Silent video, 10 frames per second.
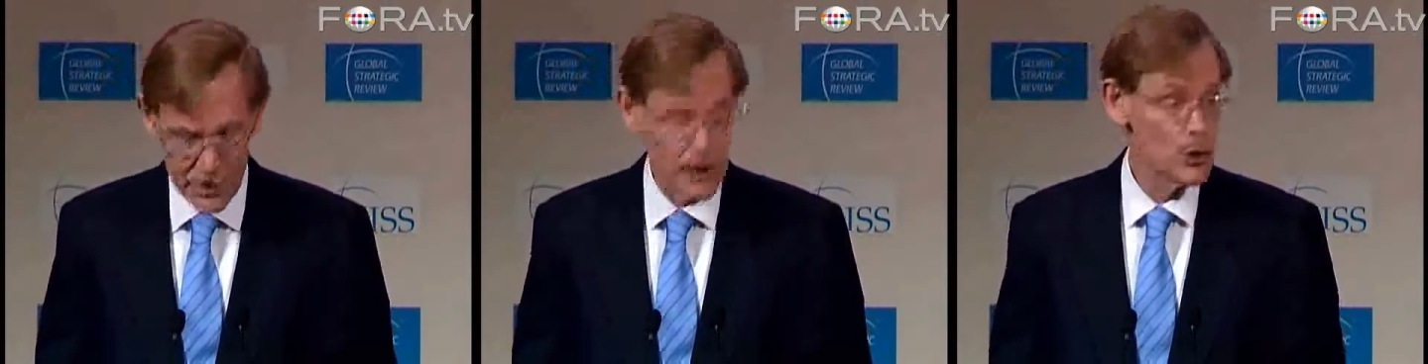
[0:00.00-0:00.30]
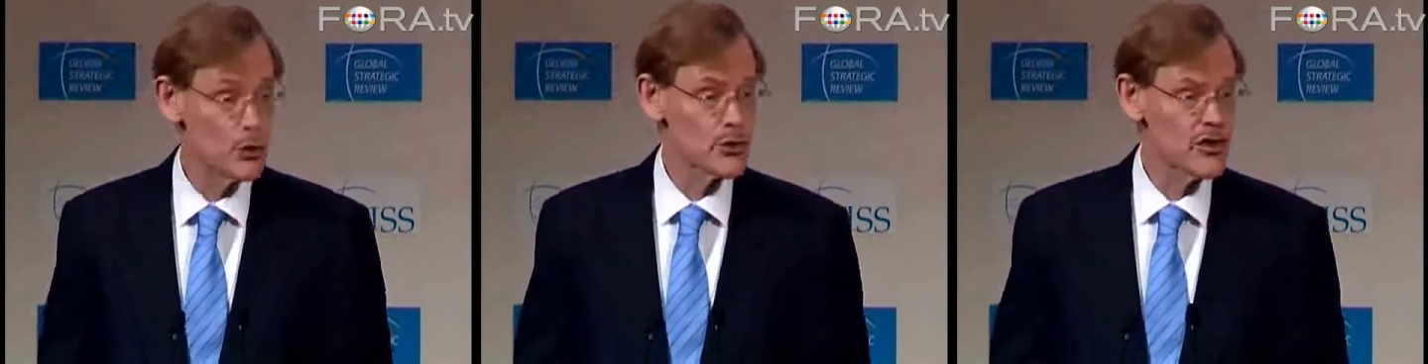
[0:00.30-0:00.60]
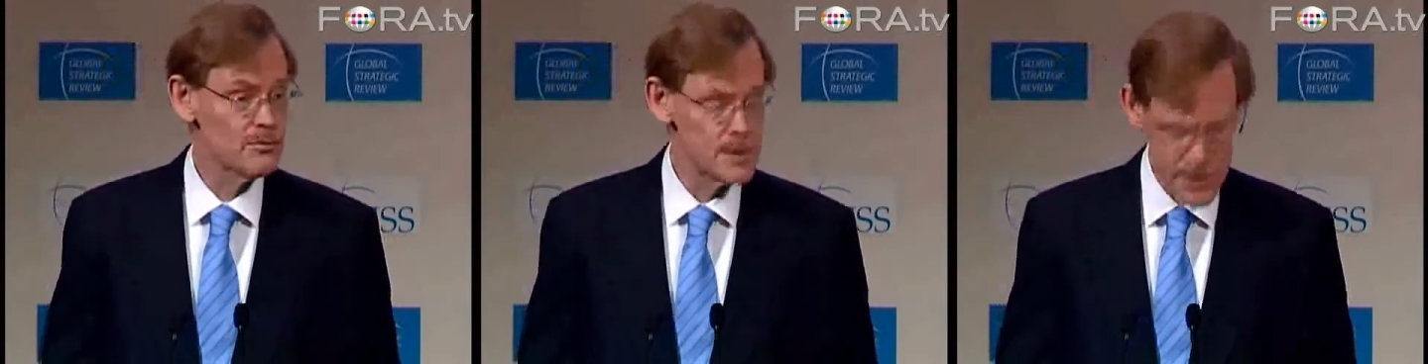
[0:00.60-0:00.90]
be a
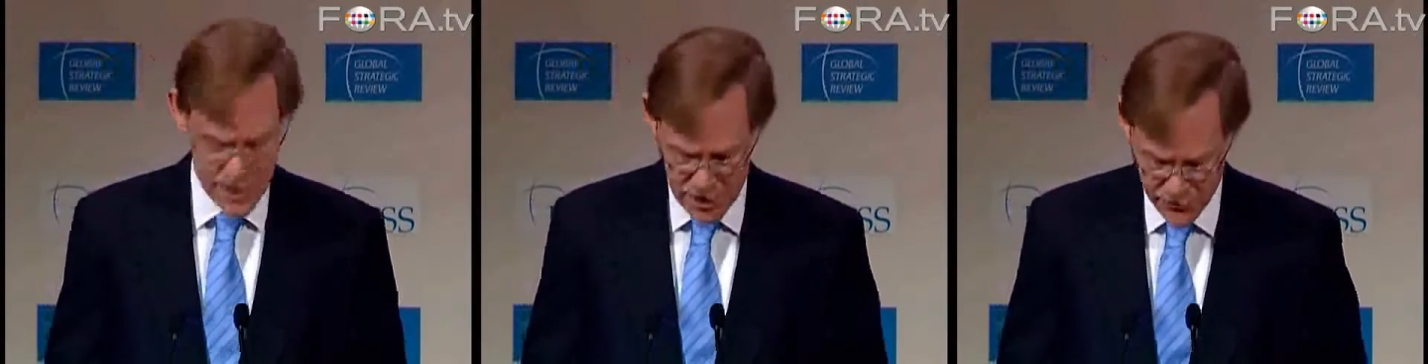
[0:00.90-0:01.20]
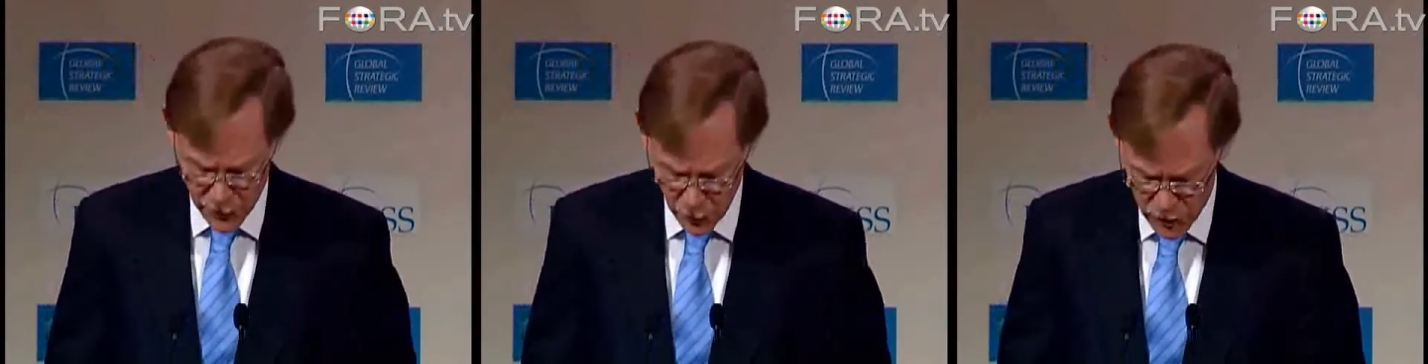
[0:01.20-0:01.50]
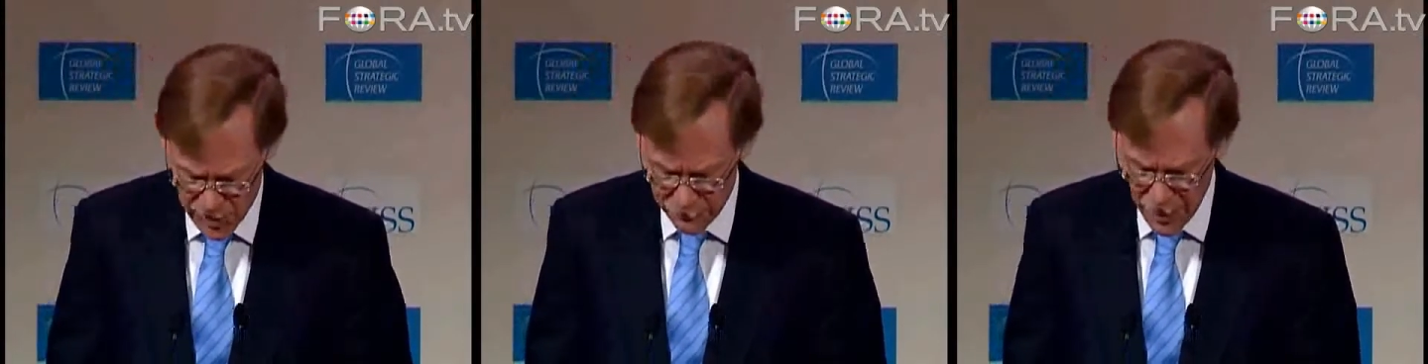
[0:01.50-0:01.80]
lucrative business for
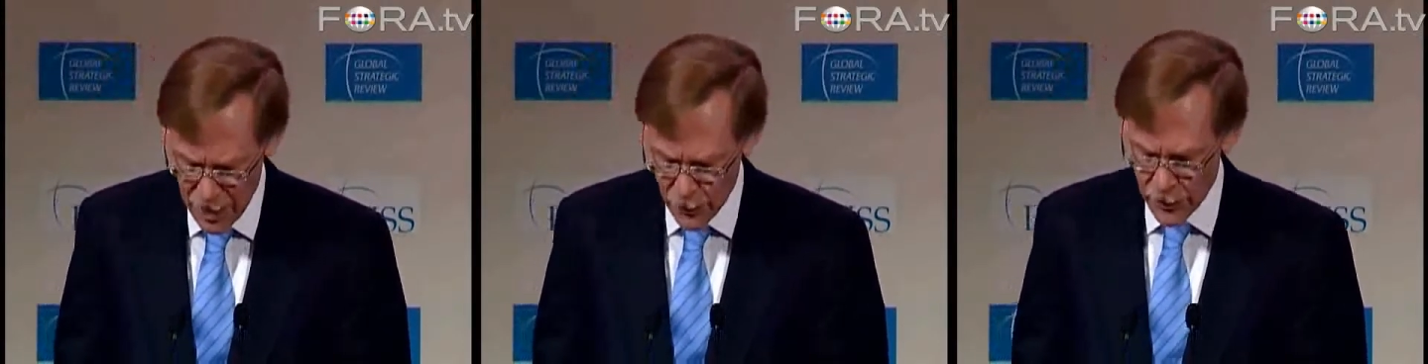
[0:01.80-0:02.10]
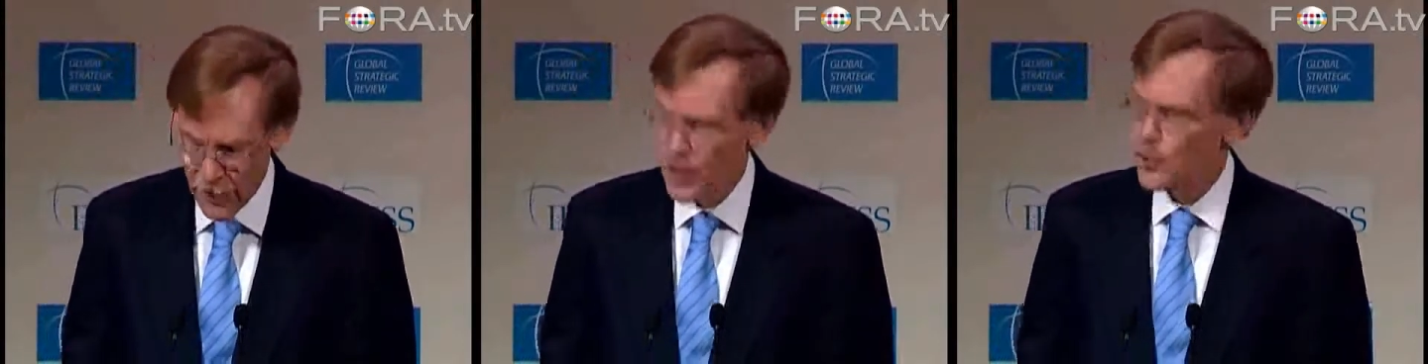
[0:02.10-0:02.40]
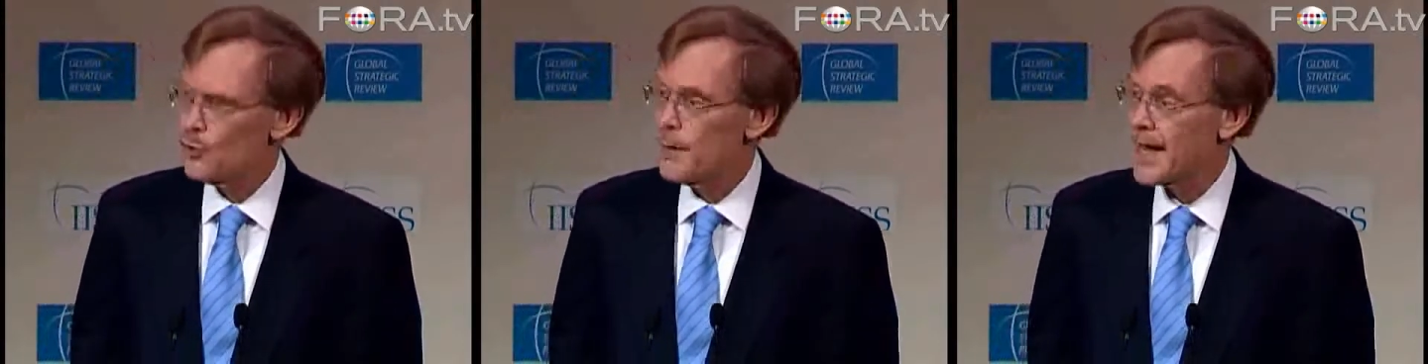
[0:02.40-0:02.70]
those in power
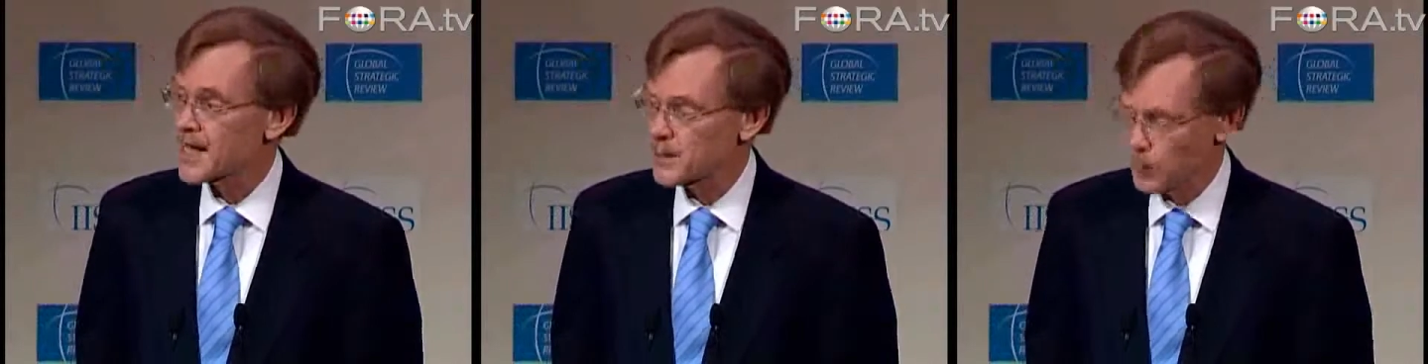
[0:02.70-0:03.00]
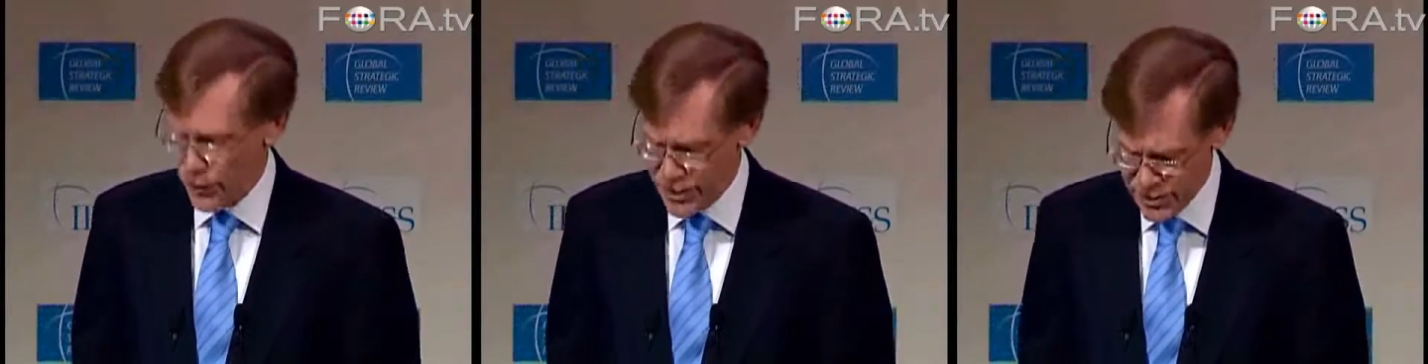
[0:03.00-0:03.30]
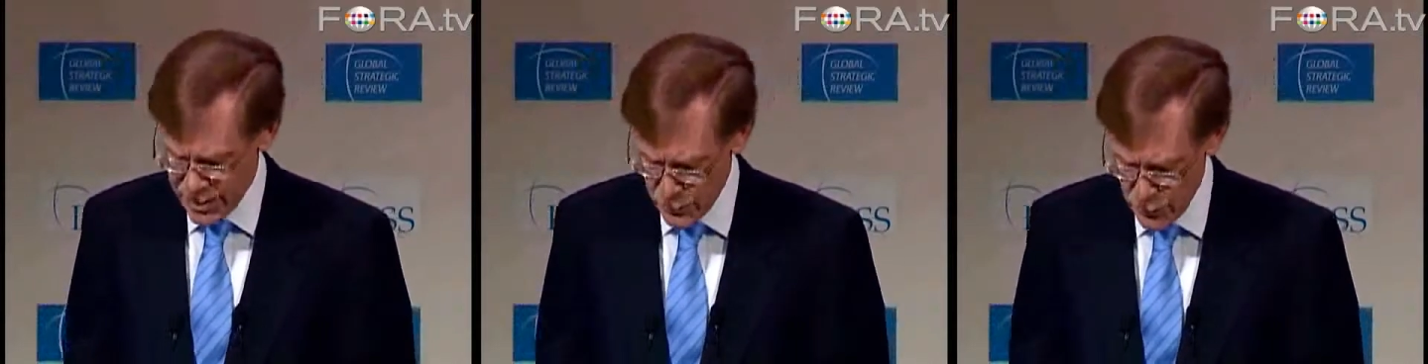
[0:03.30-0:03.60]
who may
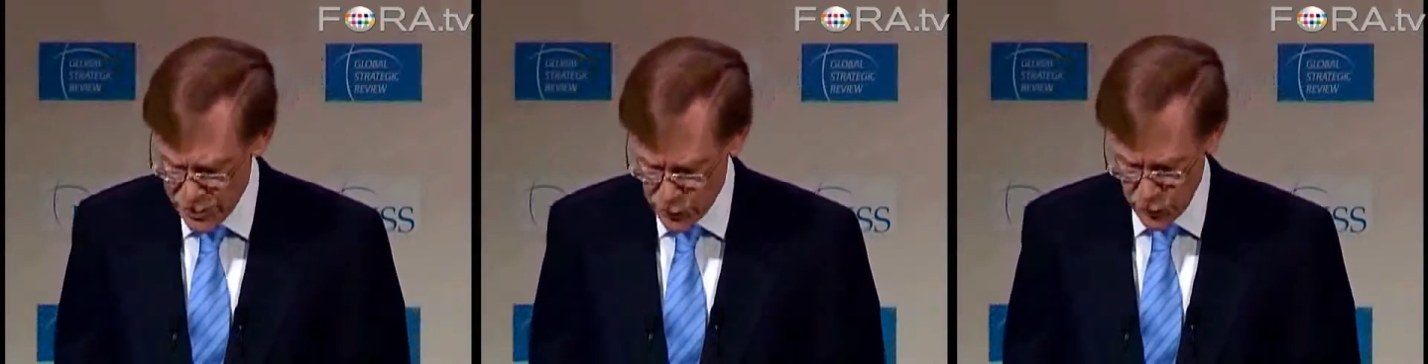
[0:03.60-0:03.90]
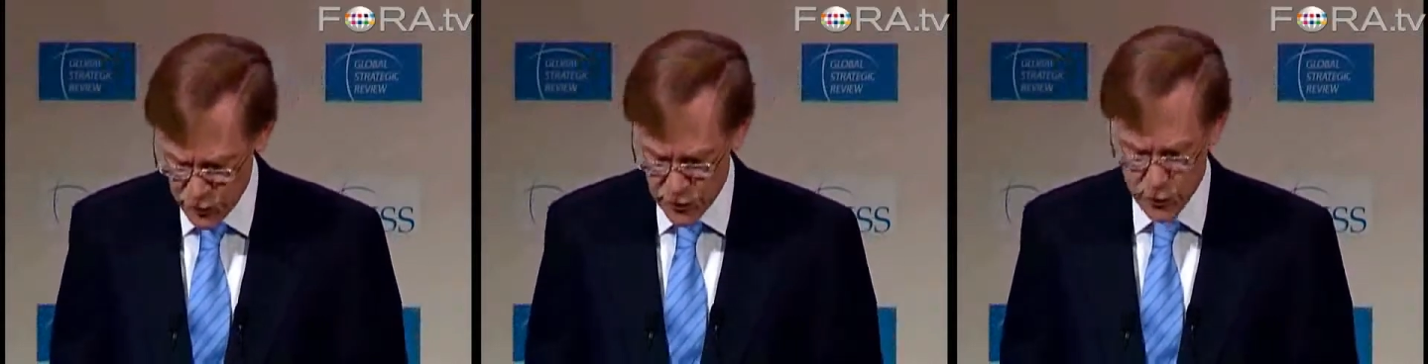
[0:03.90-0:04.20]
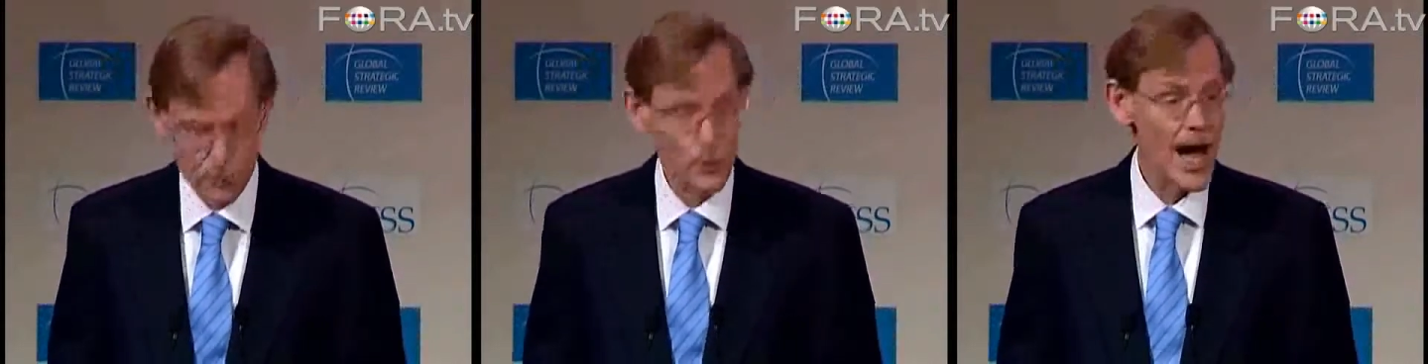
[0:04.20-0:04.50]
exploit state resources or